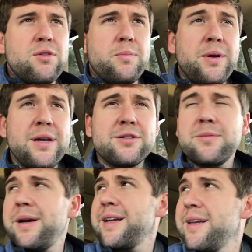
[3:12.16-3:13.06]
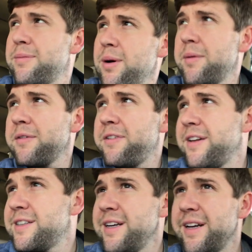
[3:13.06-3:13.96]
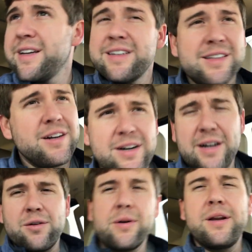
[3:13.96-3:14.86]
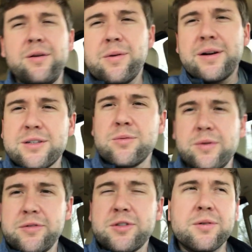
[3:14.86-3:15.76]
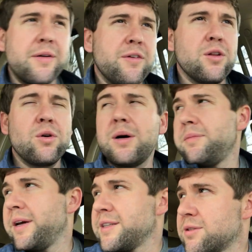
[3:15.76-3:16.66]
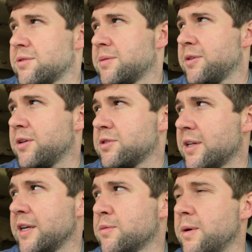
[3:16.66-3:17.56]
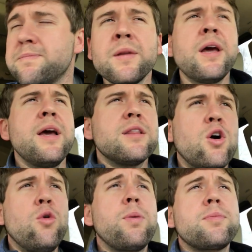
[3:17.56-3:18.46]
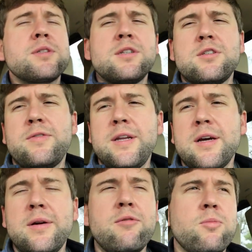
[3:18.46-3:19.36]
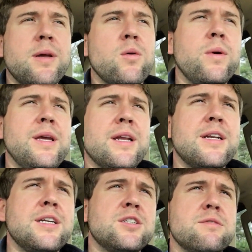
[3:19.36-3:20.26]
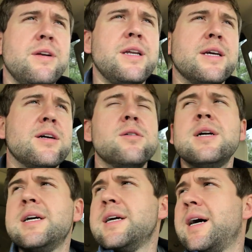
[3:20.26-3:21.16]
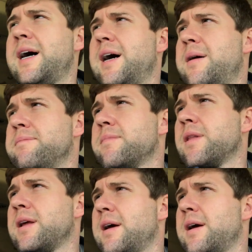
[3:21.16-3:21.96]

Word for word: the pigs are back in permanent fencing they're not going anywhere so we're just going to give you a little updates on some of those things but the whole purpose of this video it will be a weekend edition video um,